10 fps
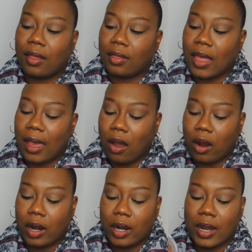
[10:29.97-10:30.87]
They
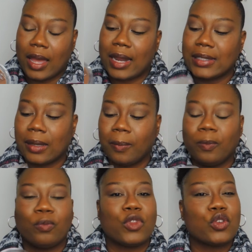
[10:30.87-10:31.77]
are, and I said,
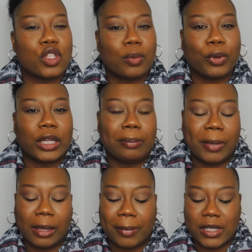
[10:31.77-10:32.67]
those look pretty
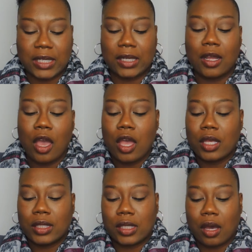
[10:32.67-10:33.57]
pigmented,
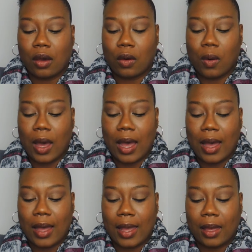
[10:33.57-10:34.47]
so
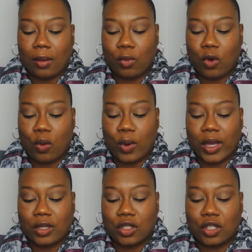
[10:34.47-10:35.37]
I am
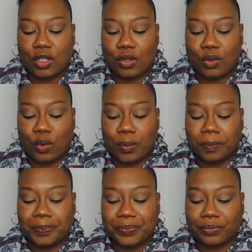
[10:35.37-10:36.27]
going to
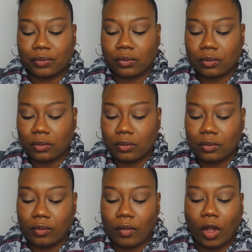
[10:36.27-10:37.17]

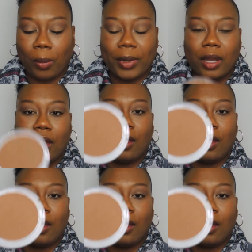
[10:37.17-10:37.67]
open